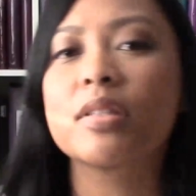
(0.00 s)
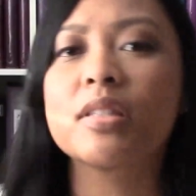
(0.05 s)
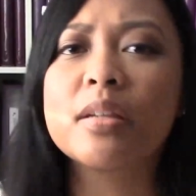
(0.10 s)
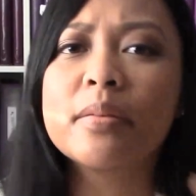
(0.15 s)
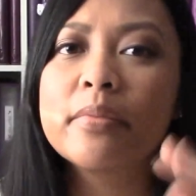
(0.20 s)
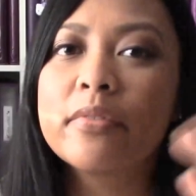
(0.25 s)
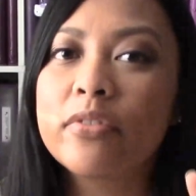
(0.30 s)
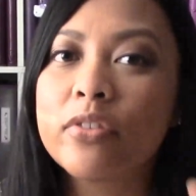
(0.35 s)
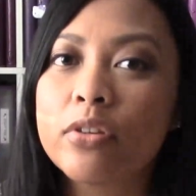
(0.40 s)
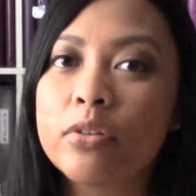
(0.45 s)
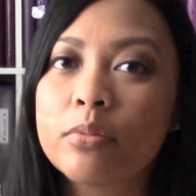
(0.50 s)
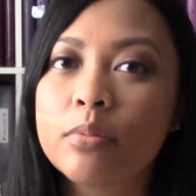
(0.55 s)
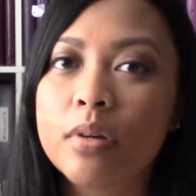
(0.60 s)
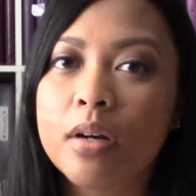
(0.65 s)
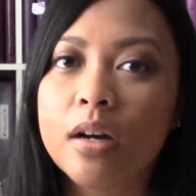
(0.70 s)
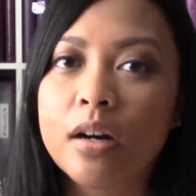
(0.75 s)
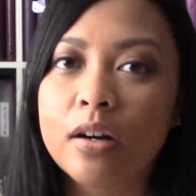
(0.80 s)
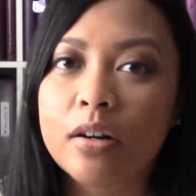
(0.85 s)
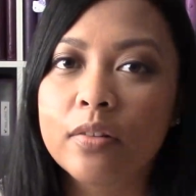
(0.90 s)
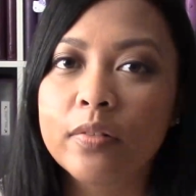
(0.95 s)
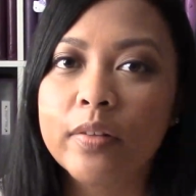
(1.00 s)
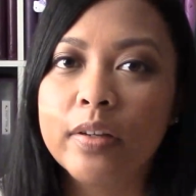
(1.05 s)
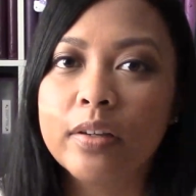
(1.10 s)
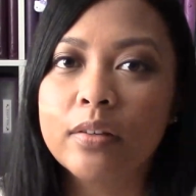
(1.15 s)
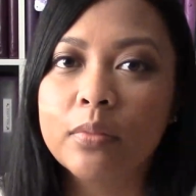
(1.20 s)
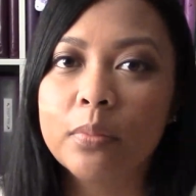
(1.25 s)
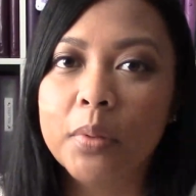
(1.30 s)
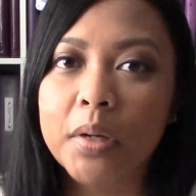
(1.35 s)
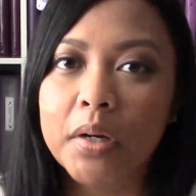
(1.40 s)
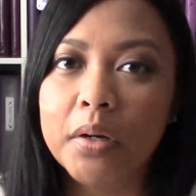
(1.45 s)
of you are like,
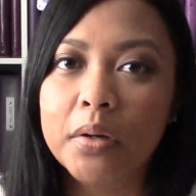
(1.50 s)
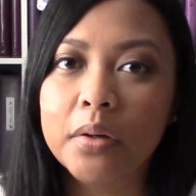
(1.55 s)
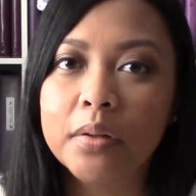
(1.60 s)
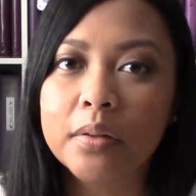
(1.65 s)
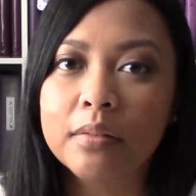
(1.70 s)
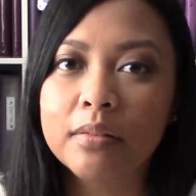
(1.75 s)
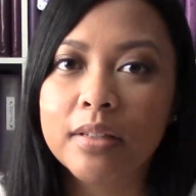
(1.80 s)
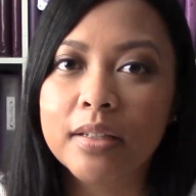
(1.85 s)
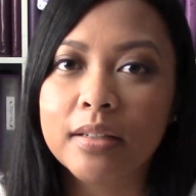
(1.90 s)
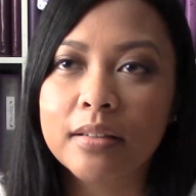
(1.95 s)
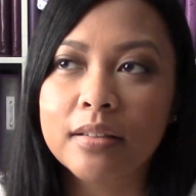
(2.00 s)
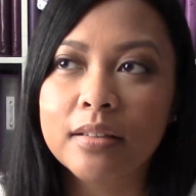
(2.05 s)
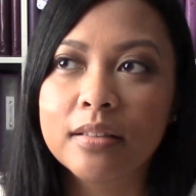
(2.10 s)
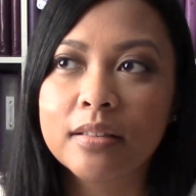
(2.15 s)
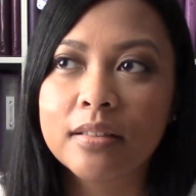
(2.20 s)
well, like,